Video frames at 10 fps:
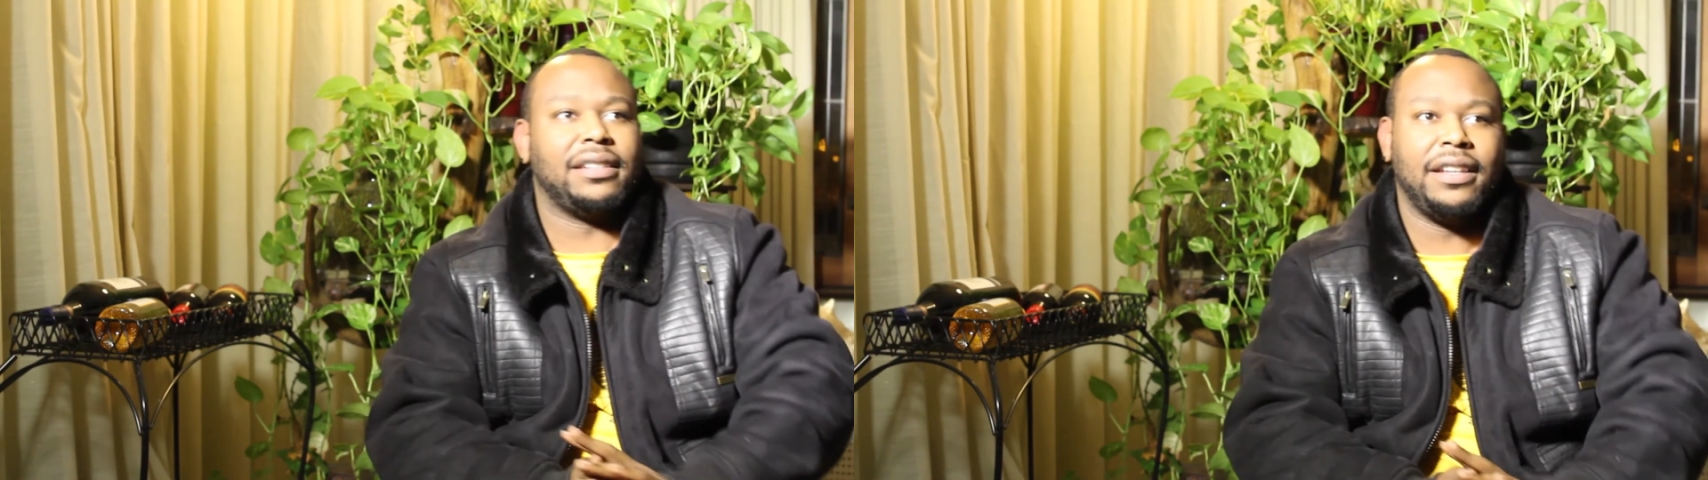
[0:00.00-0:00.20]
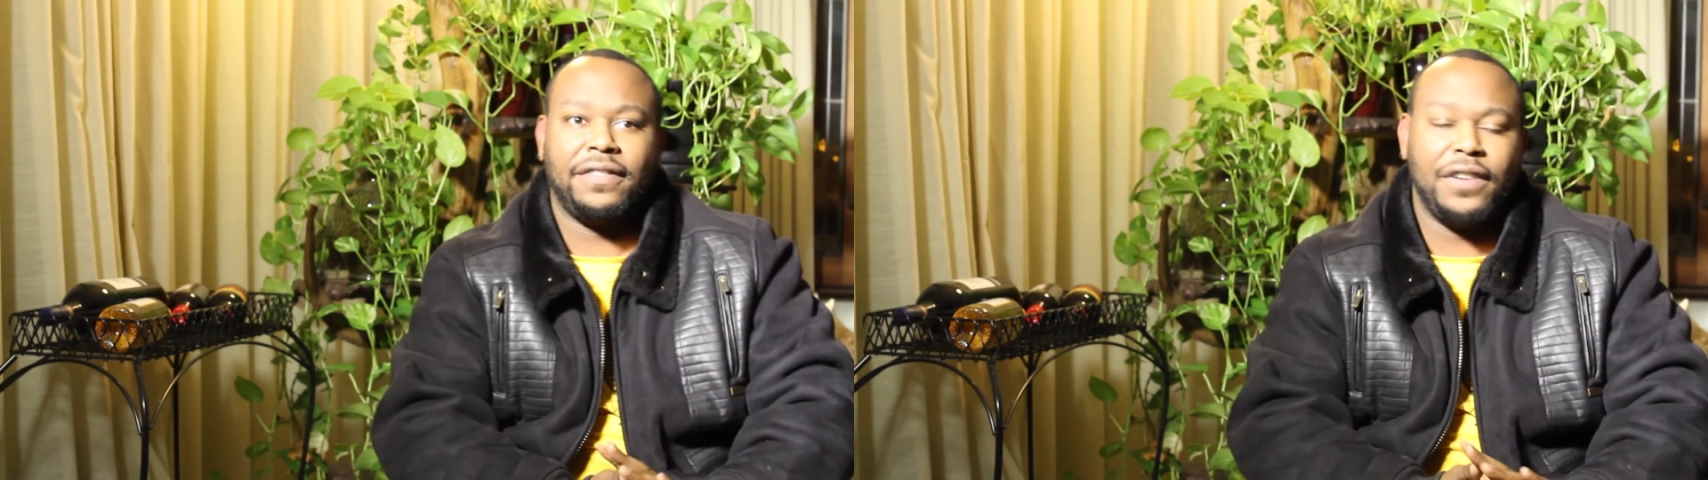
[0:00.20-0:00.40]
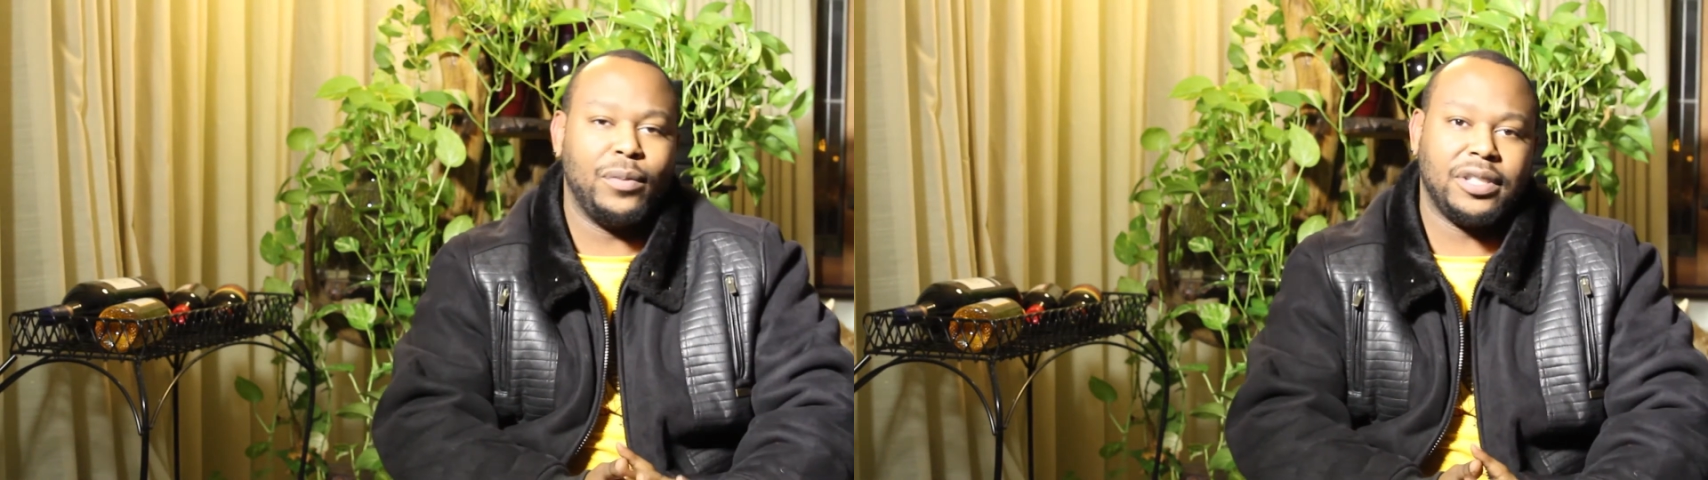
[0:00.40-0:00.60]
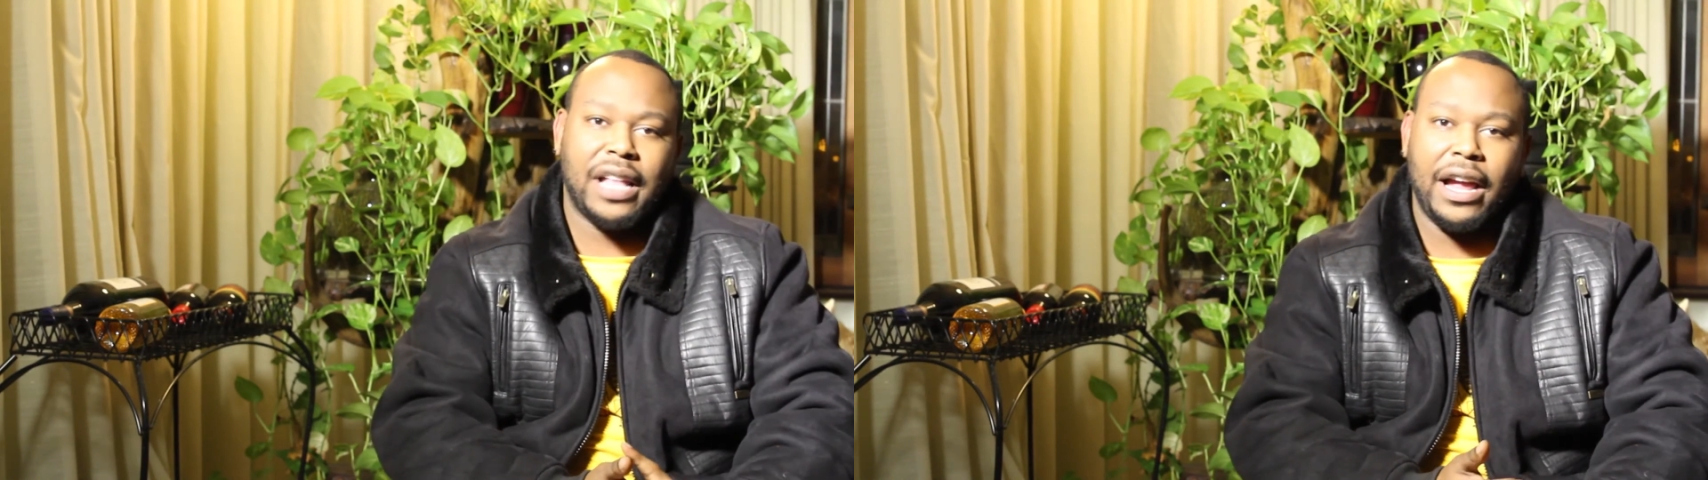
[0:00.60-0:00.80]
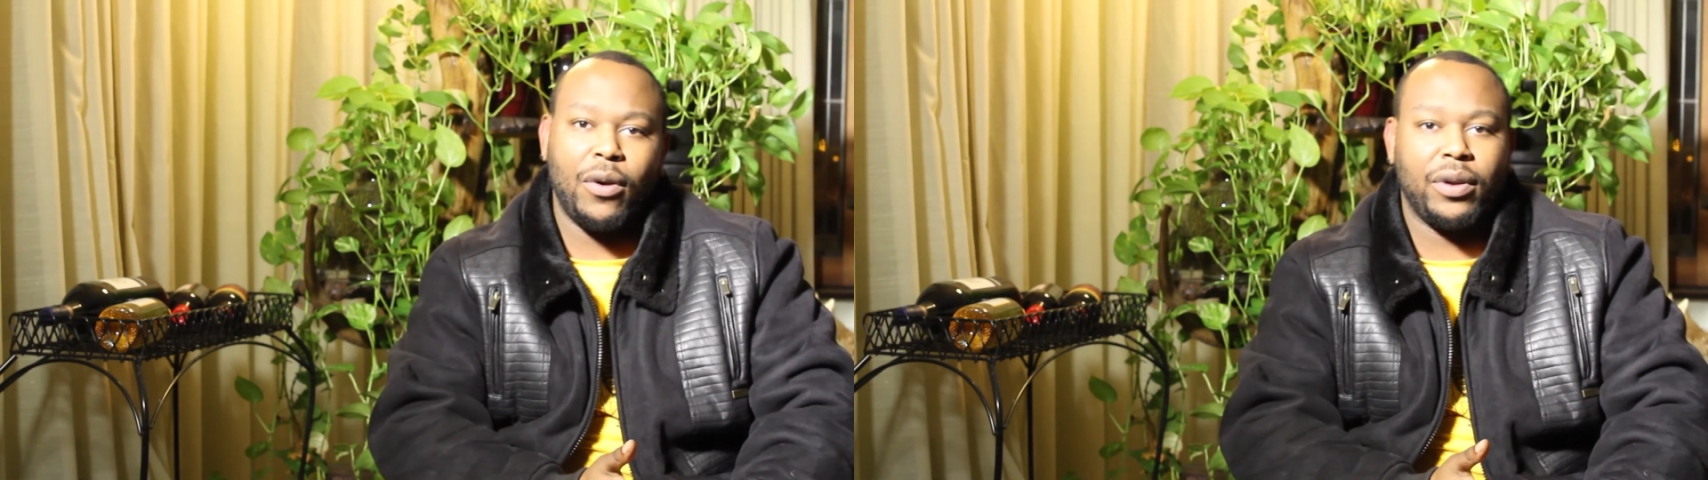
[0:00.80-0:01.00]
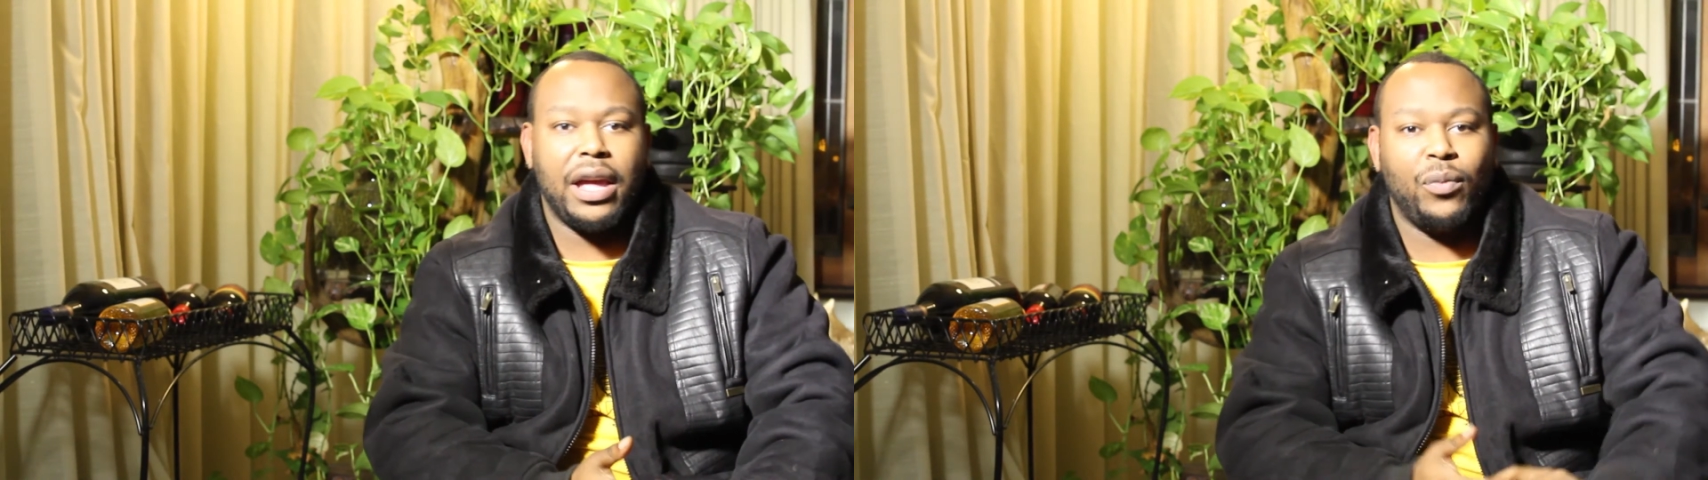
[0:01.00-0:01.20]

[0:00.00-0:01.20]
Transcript: if it was like, okay,